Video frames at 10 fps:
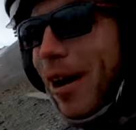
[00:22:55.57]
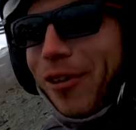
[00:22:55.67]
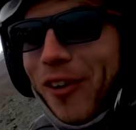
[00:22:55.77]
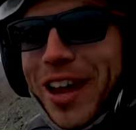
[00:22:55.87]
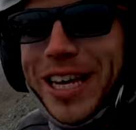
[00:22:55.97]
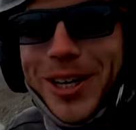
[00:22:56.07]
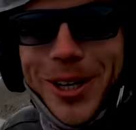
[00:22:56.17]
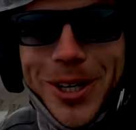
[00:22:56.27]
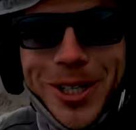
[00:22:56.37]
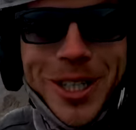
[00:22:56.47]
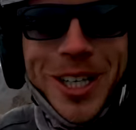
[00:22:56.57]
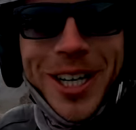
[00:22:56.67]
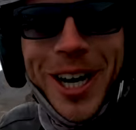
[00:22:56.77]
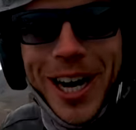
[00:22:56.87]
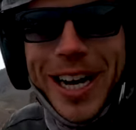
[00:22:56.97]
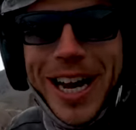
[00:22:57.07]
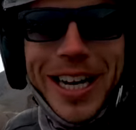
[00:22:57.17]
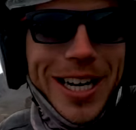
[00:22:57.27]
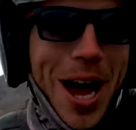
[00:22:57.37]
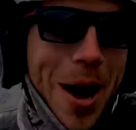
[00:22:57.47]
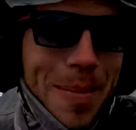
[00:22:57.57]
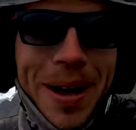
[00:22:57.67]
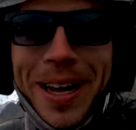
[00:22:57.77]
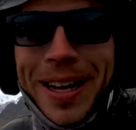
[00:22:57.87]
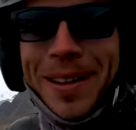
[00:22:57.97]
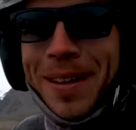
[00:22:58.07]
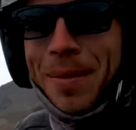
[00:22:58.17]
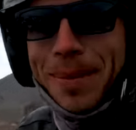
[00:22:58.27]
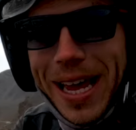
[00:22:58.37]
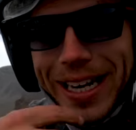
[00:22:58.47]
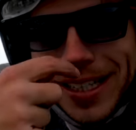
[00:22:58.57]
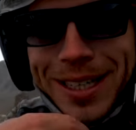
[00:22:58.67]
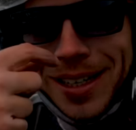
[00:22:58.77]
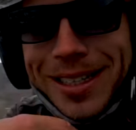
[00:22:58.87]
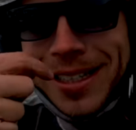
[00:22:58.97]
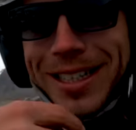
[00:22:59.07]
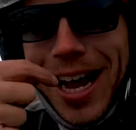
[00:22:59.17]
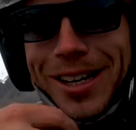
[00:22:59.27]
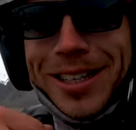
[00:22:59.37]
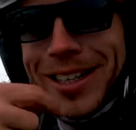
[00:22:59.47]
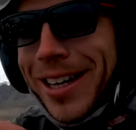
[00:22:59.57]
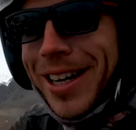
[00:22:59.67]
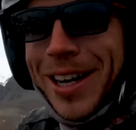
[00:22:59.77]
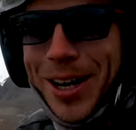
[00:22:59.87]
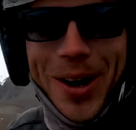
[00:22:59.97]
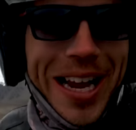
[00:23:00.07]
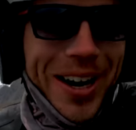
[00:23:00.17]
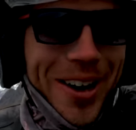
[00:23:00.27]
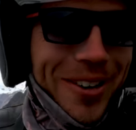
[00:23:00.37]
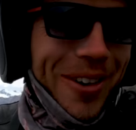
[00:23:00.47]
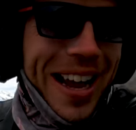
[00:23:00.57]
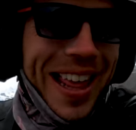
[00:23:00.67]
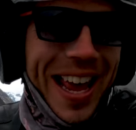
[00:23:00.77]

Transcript: My fingers are getting numb, getting some snot going on right